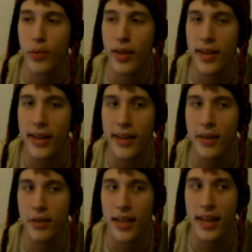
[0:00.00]
my week at
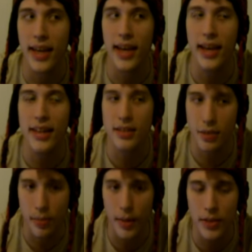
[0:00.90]
Interlake and
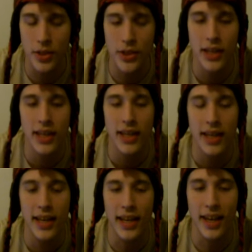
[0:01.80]
Sammamish,
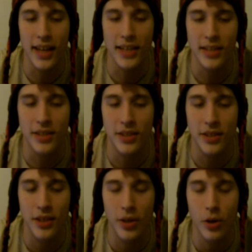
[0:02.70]
and
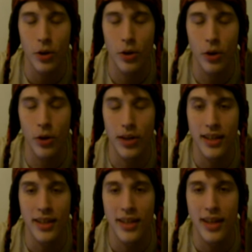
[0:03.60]

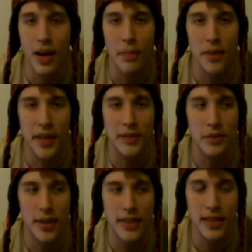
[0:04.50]
I'm tech
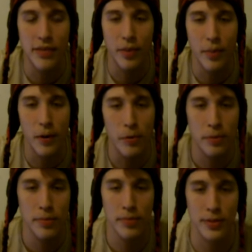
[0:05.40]
directing for both,
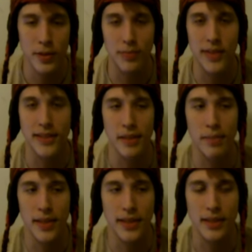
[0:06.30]
which means I'm
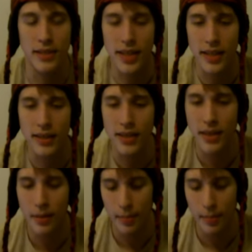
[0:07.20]
basically